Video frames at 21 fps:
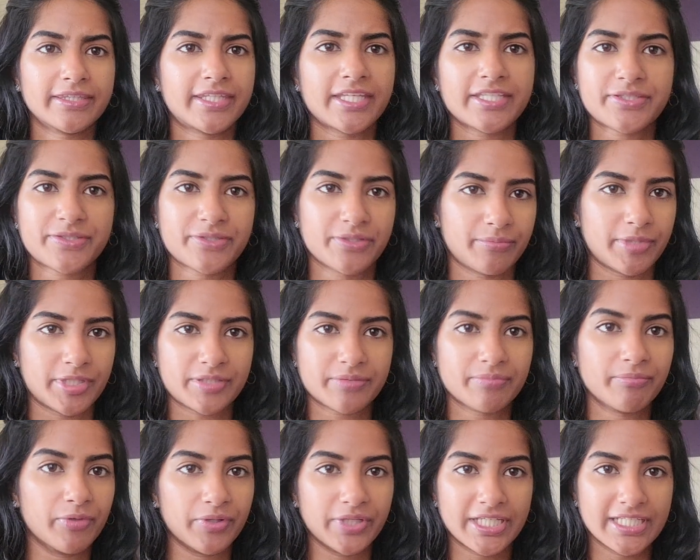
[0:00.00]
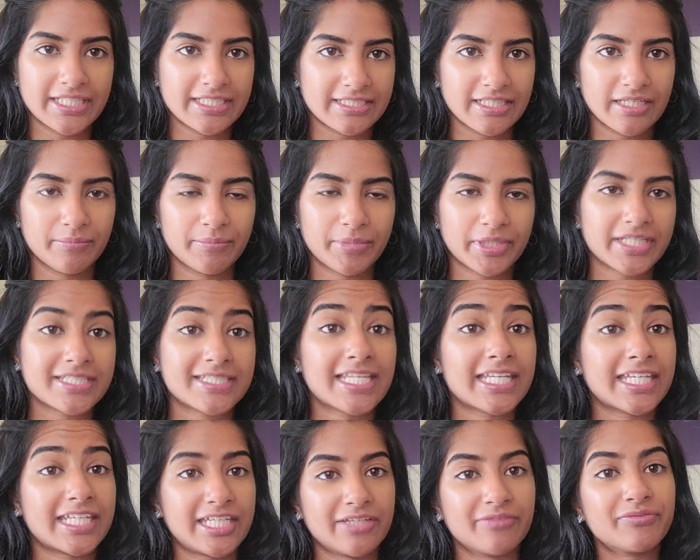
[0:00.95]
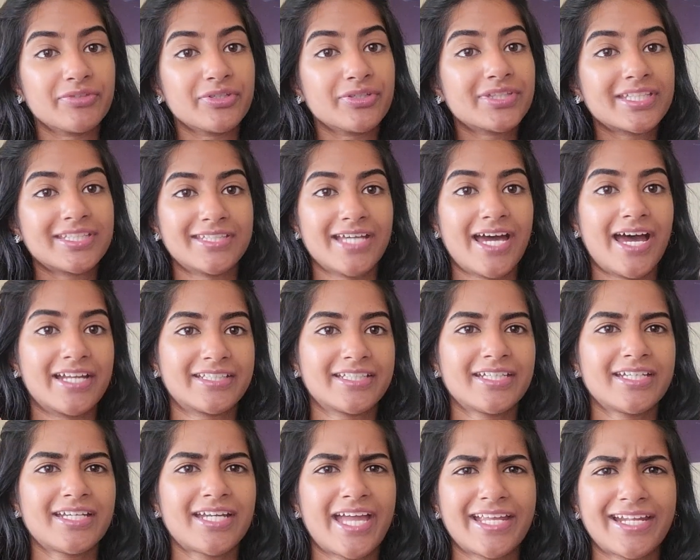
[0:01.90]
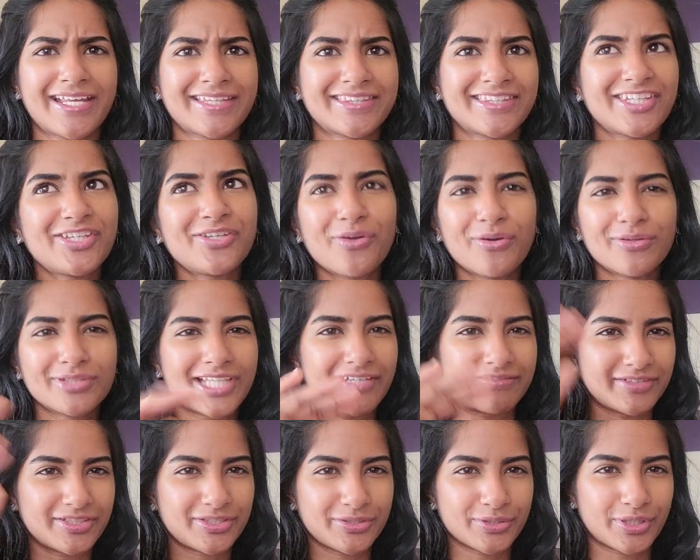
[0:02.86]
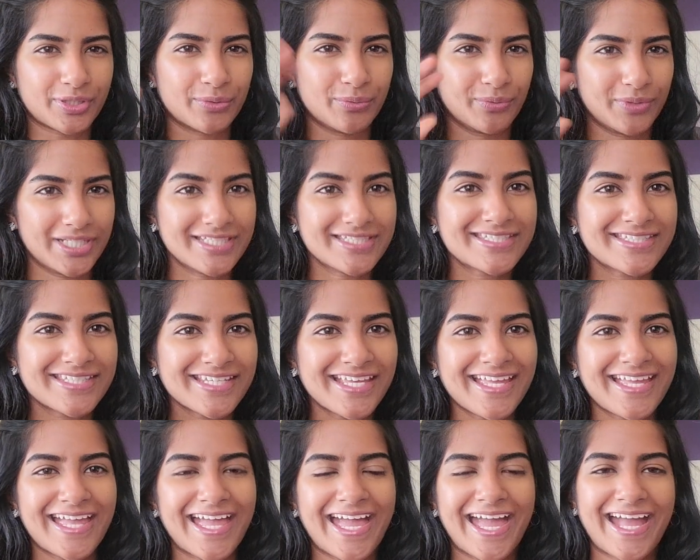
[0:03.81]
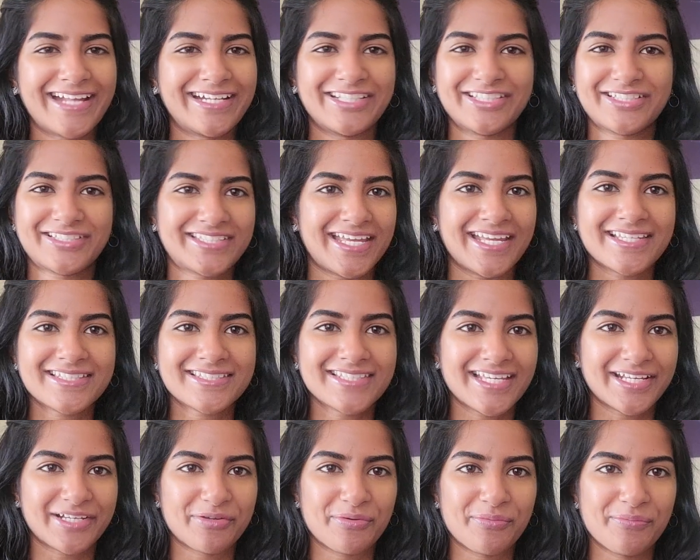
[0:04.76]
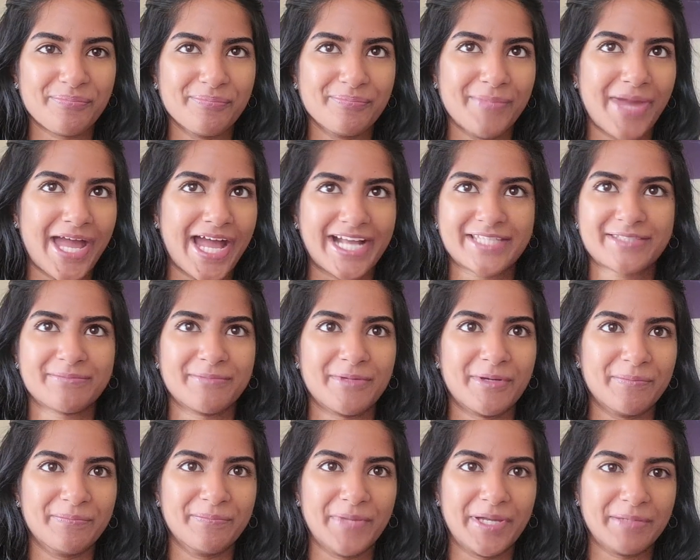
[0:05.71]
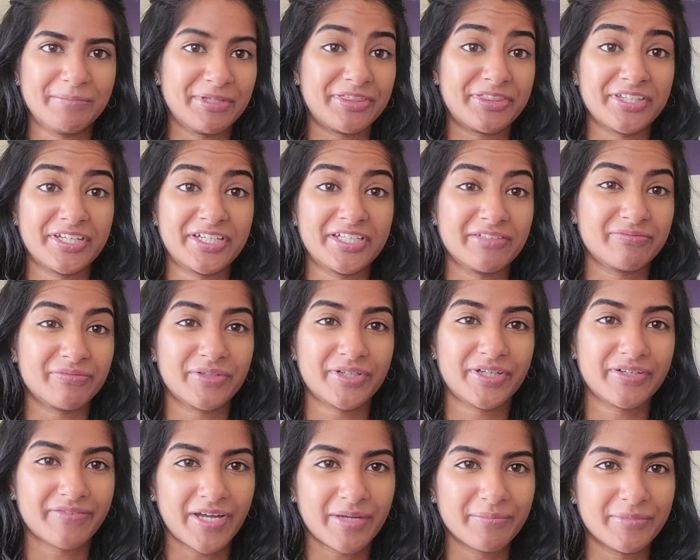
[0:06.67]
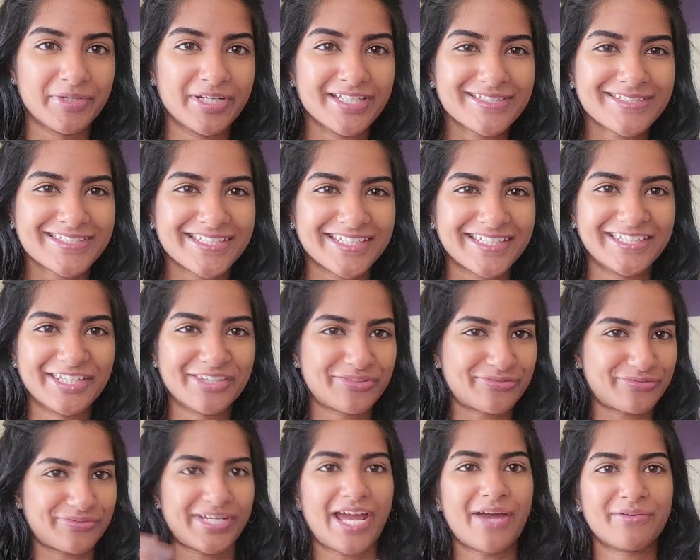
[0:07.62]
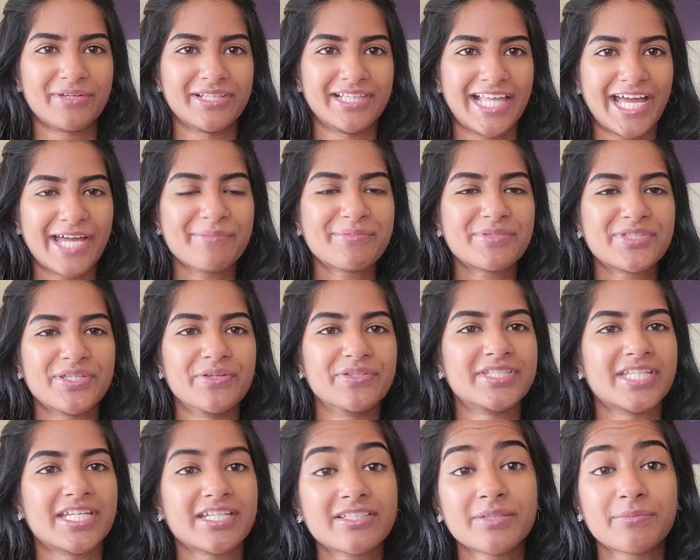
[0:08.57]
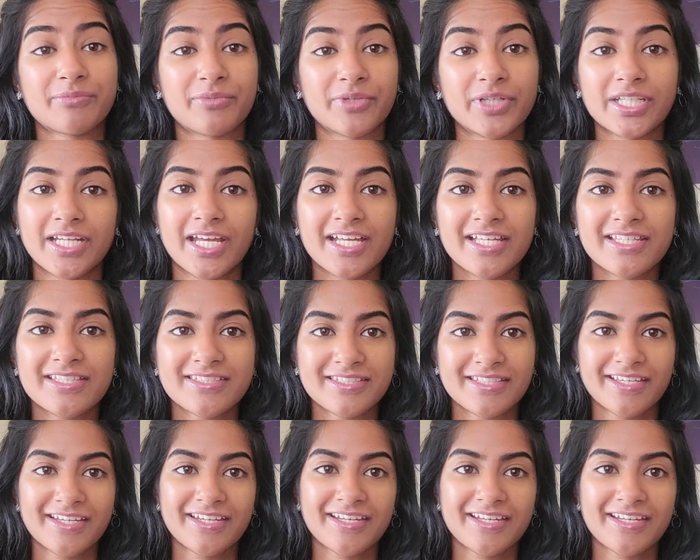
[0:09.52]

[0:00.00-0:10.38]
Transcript: they're so much more easier because they give you the data, and I think you only have to do a quiz, and it takes like maximum maybe 30-45 minutes in the 3-hour lab, so it's actually pretty nice.